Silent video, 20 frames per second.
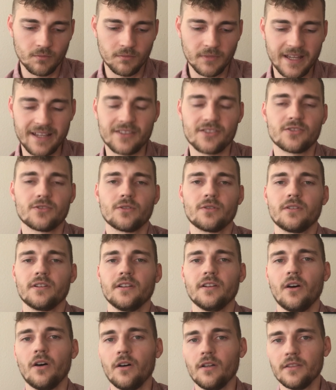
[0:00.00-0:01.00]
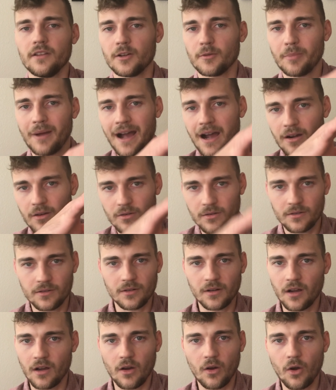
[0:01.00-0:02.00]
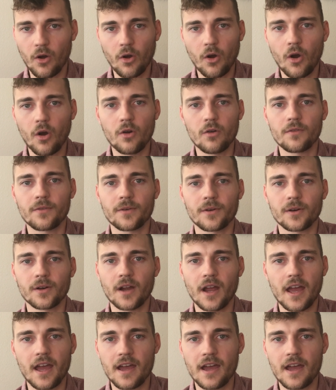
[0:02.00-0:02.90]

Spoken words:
exerted all their power over